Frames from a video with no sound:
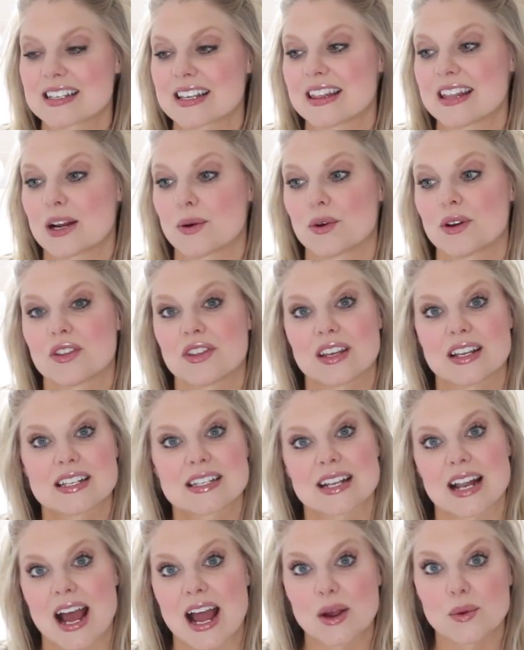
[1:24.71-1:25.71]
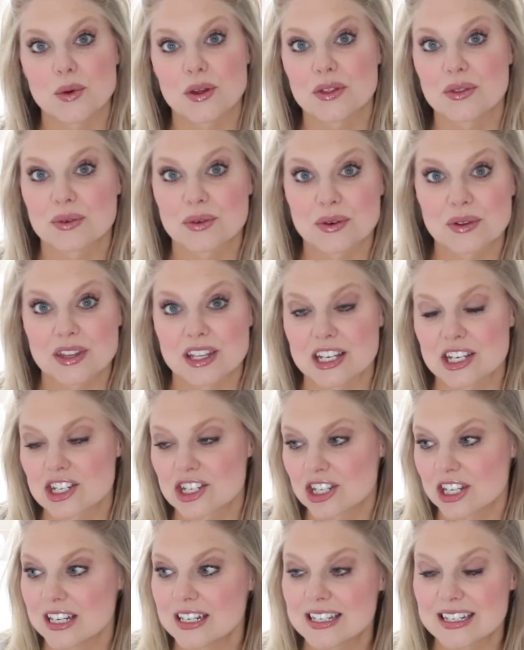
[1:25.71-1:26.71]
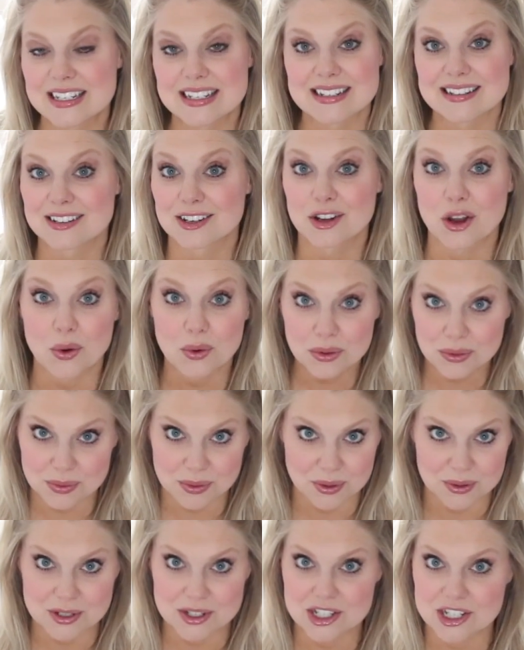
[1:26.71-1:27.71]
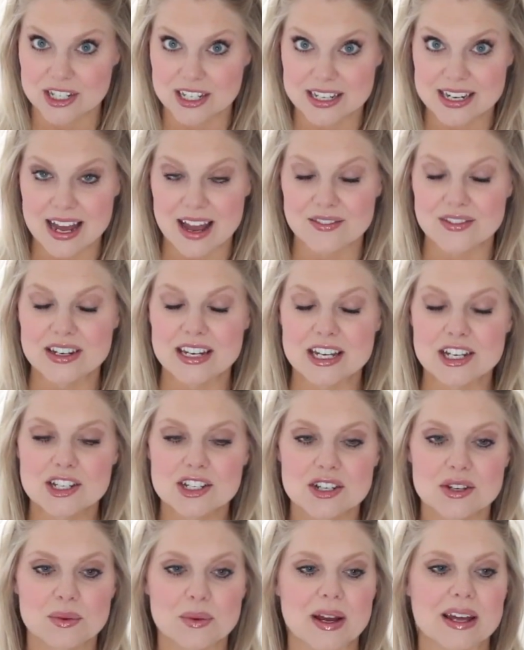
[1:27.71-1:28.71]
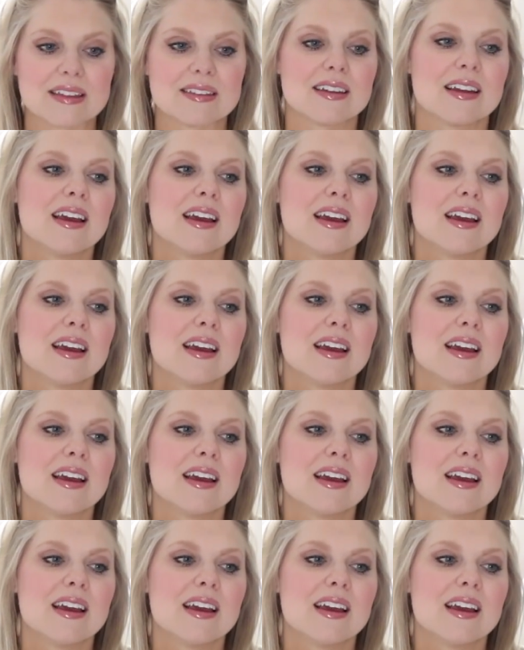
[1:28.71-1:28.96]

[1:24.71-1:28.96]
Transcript: And there were things that I went through that she didn't go through, she didn't have an issue with.